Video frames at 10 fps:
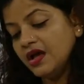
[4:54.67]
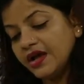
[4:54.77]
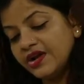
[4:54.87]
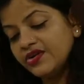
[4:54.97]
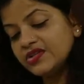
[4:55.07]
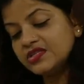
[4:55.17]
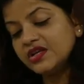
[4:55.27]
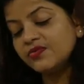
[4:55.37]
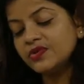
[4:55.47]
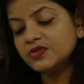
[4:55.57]
Intrinsic
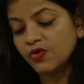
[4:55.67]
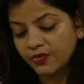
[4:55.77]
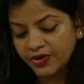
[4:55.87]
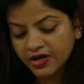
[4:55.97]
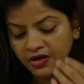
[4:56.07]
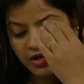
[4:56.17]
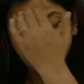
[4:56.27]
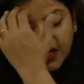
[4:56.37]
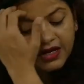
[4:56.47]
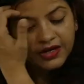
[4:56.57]
means what, beta?
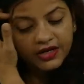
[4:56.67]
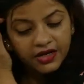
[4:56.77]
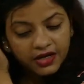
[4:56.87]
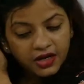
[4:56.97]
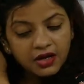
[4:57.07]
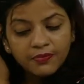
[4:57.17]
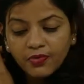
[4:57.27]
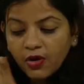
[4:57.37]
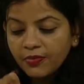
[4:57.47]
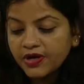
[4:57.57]
Internal
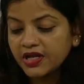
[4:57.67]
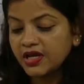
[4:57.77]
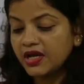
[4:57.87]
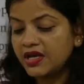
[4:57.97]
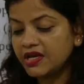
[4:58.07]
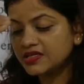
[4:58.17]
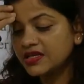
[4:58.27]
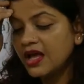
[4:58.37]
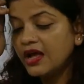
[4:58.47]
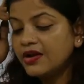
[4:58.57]
property. Yes.
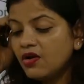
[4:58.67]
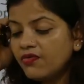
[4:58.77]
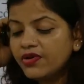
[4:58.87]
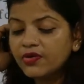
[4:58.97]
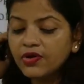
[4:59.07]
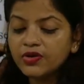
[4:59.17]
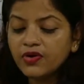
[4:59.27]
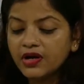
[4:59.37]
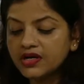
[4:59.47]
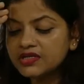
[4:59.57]
Now we are going to
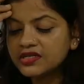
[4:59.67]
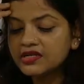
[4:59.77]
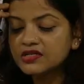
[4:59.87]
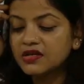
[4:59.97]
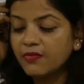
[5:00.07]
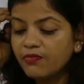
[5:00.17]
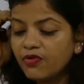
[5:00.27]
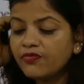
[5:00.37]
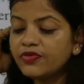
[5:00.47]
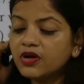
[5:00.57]
understand some
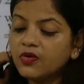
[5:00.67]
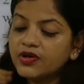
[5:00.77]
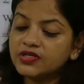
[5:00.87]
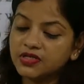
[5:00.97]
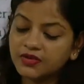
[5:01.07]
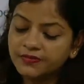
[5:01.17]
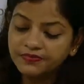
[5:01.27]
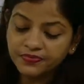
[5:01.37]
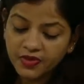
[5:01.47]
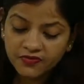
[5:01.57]
of the question
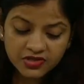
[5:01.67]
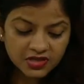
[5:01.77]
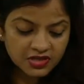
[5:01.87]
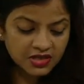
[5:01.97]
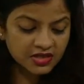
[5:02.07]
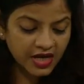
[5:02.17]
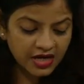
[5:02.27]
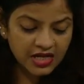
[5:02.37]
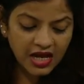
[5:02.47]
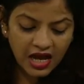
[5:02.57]
which is
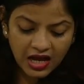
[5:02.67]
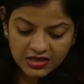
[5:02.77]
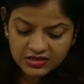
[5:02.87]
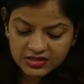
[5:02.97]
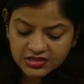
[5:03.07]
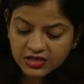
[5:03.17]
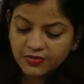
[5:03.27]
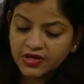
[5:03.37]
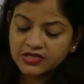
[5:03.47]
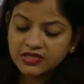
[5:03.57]
exactly asked in
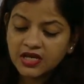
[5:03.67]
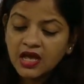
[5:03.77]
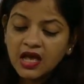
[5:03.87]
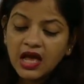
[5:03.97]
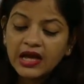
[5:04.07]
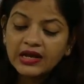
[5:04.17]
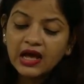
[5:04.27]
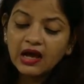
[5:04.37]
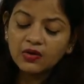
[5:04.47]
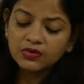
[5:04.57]
CBSE and
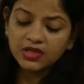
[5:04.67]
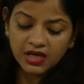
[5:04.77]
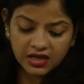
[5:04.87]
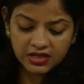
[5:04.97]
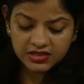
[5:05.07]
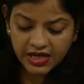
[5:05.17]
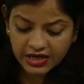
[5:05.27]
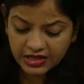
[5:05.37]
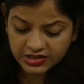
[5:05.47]
how they are exactly